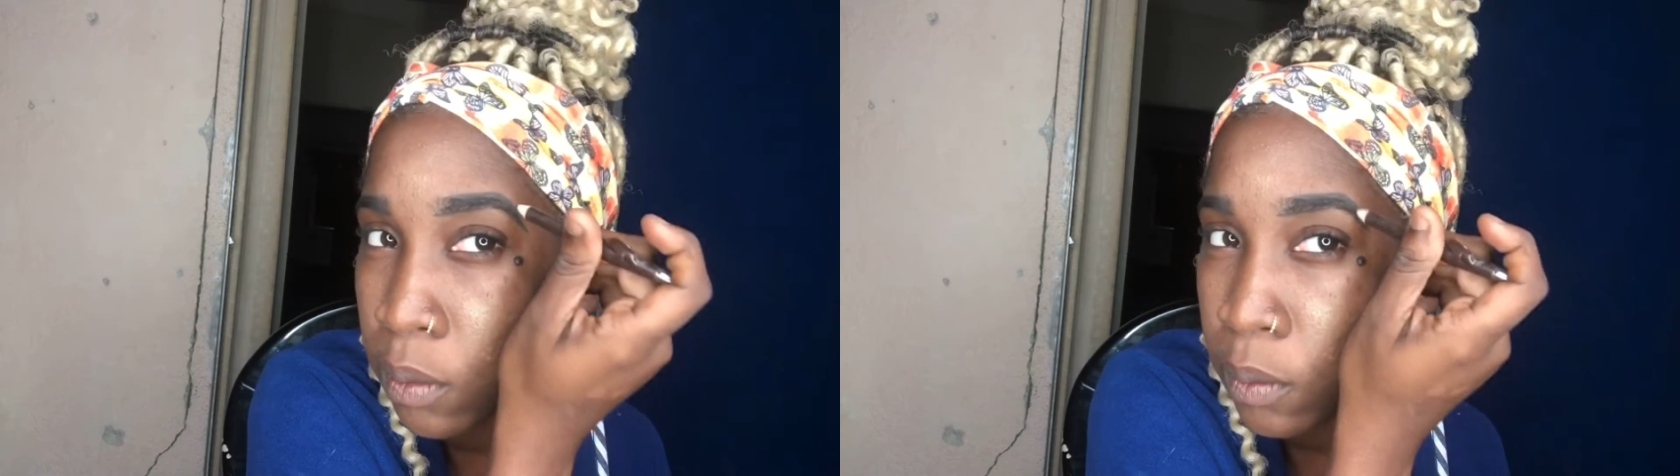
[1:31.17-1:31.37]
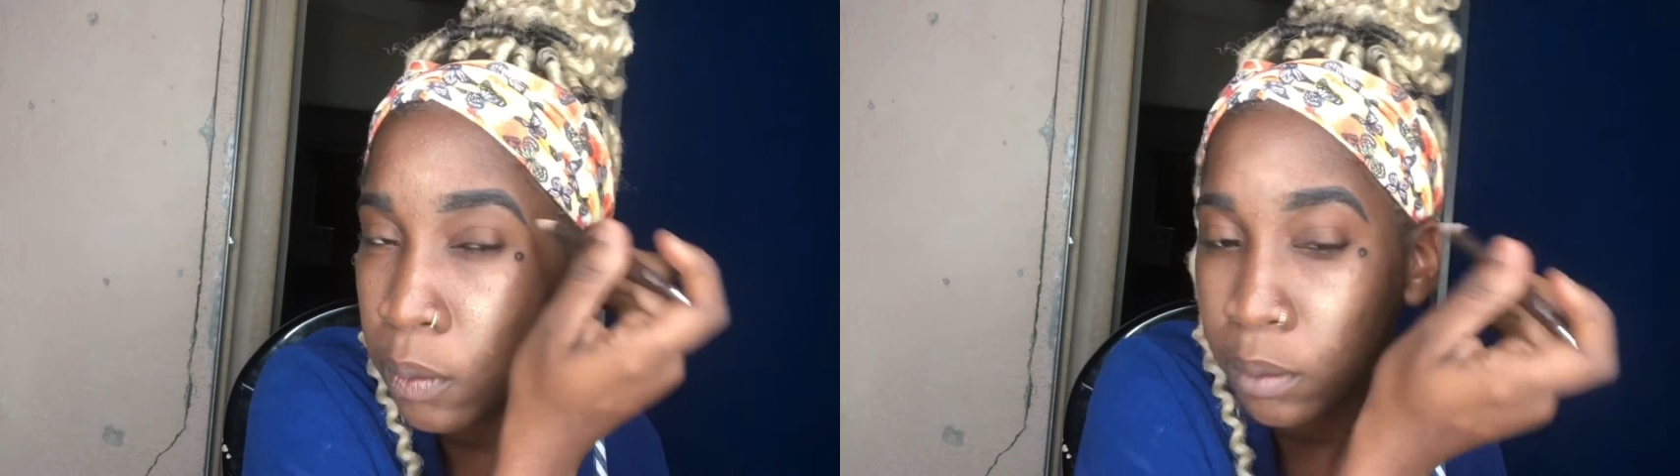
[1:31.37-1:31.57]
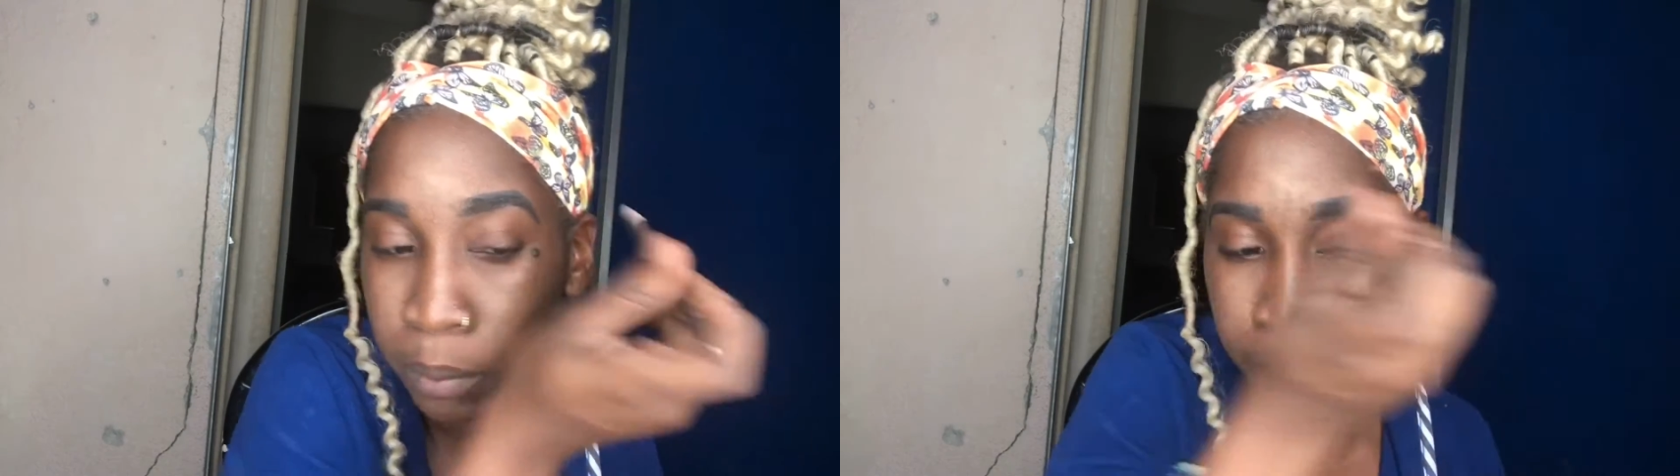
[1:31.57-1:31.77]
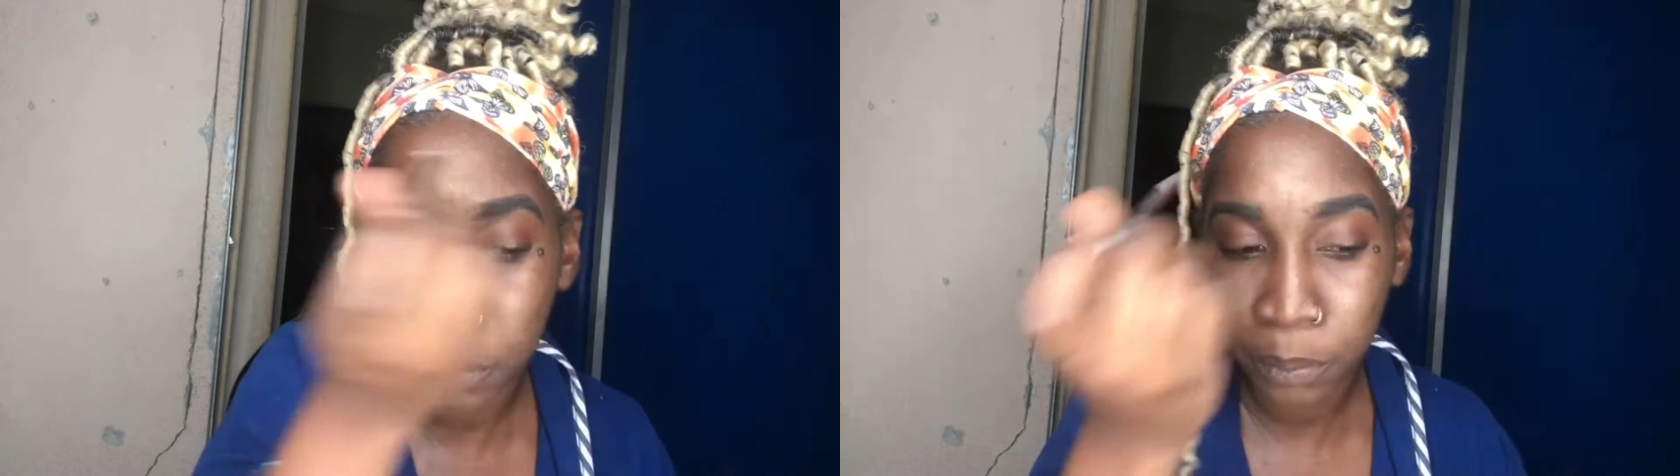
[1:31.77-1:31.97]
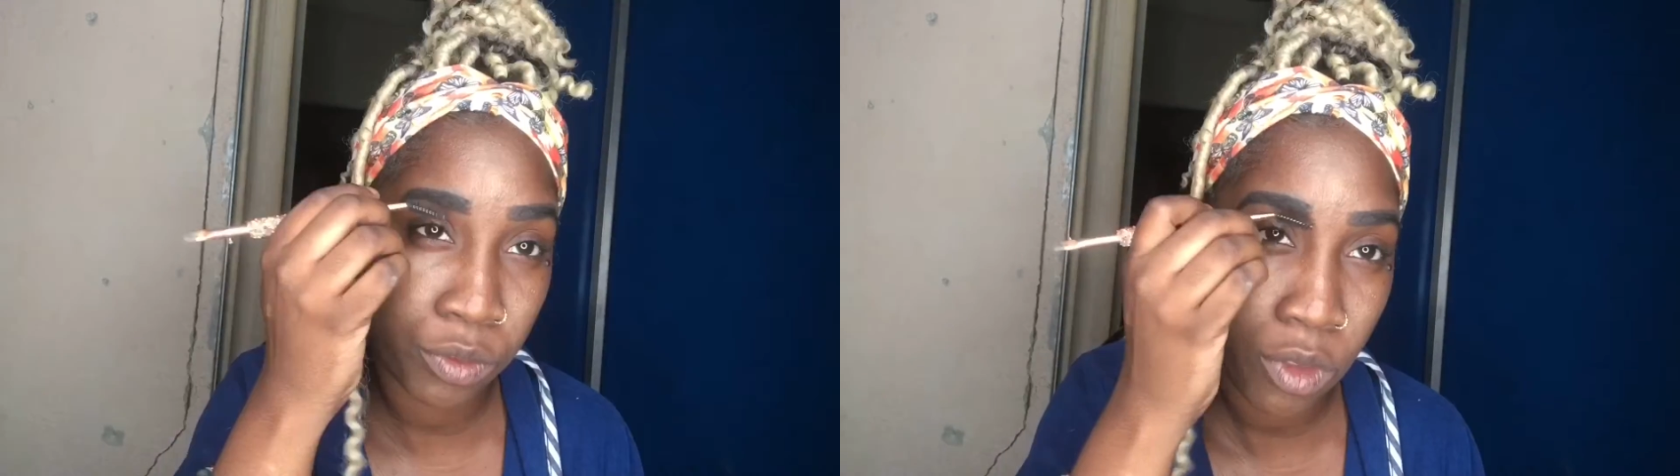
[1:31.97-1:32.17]
Then
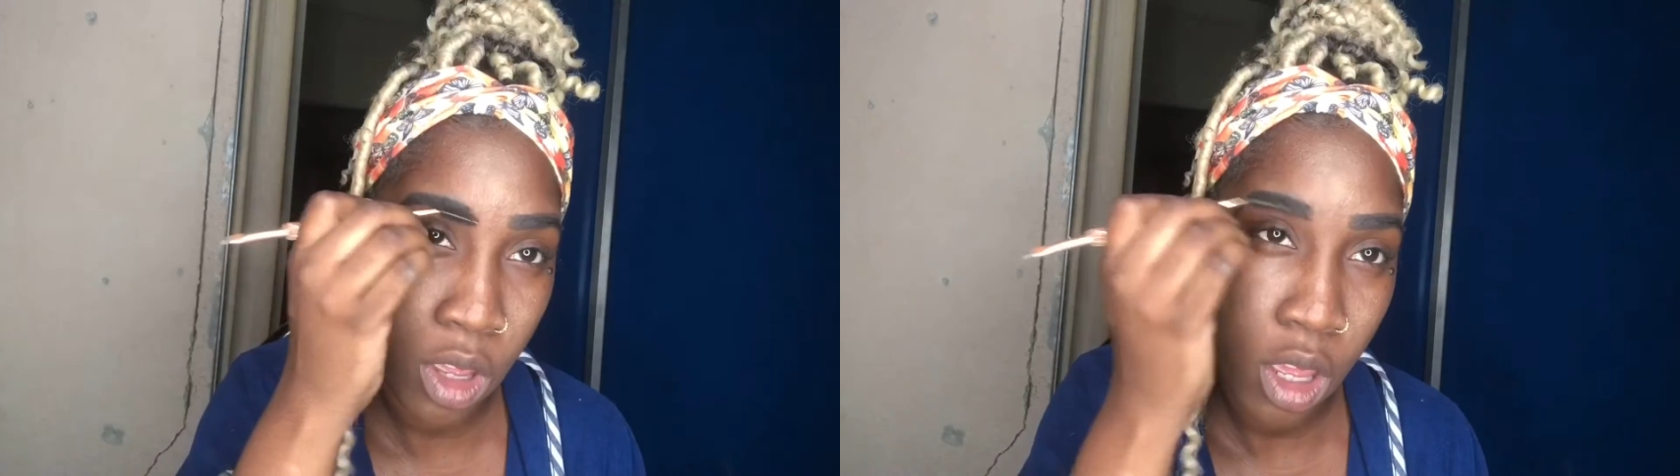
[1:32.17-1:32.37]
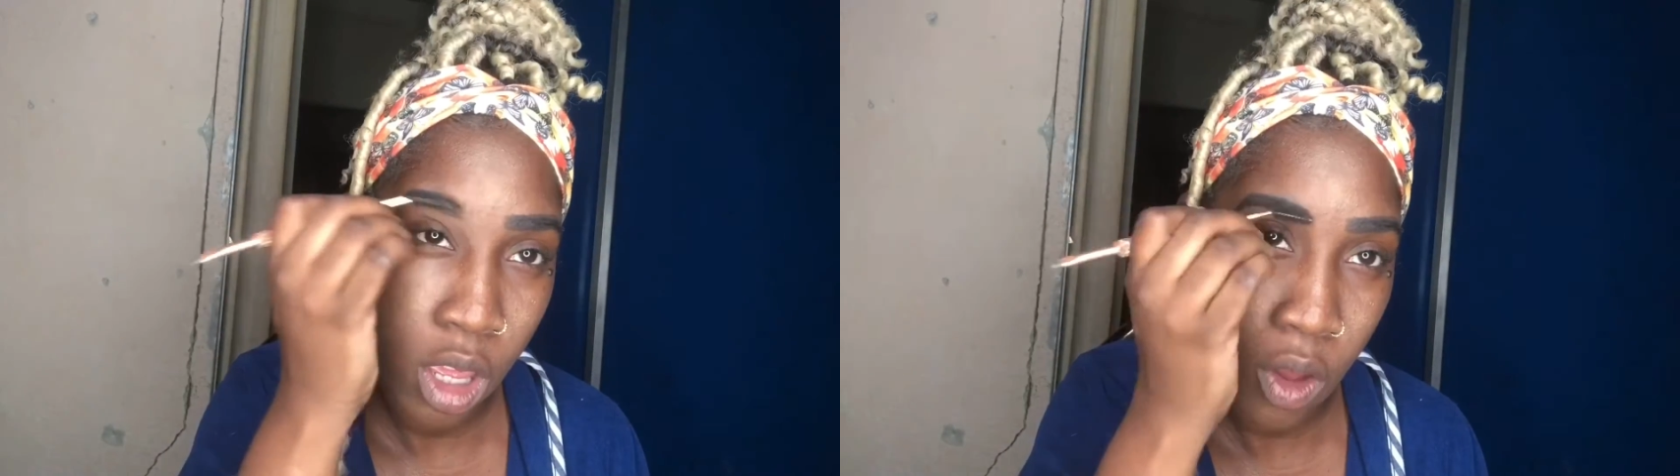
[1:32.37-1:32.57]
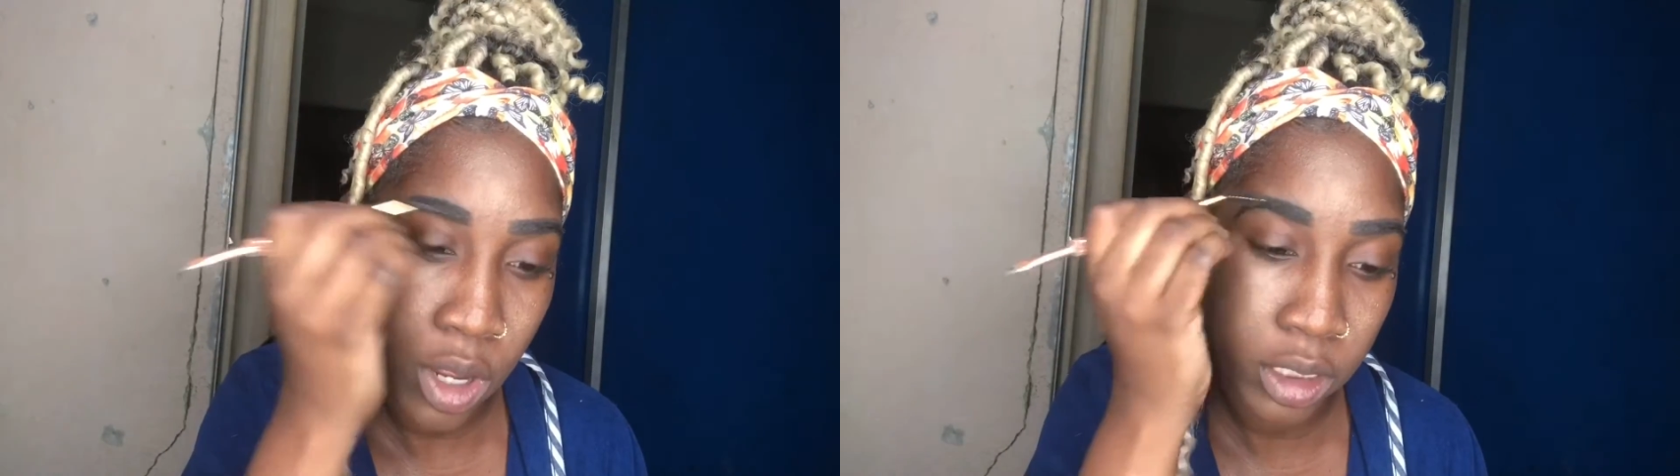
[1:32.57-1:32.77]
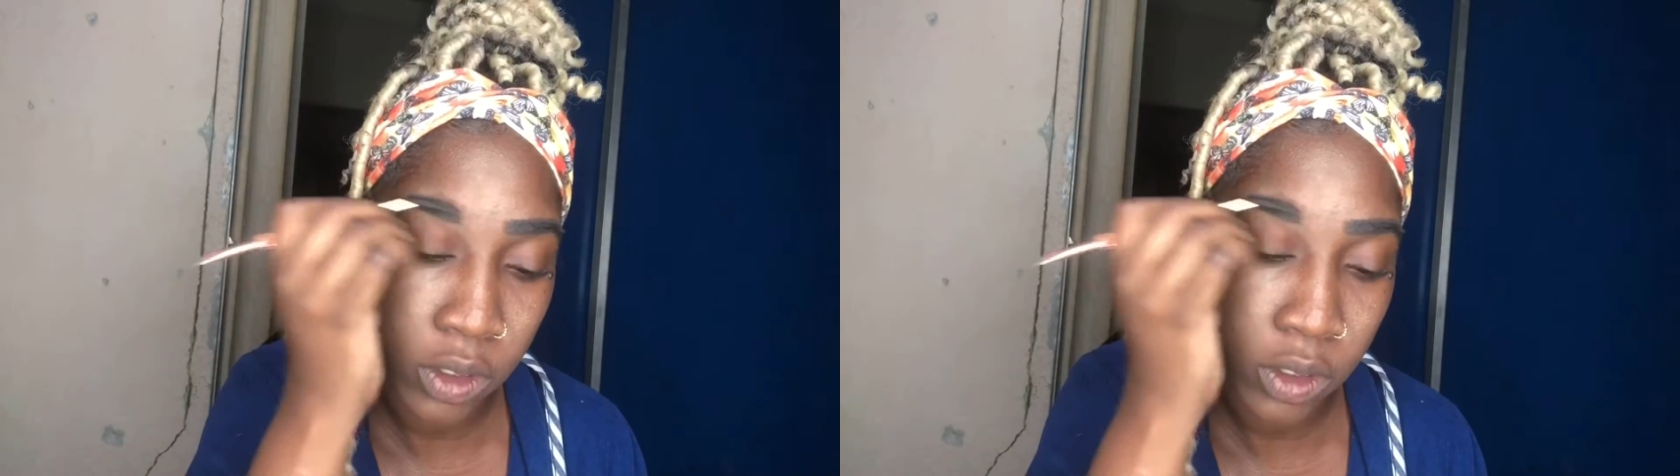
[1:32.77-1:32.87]
I'm gonna take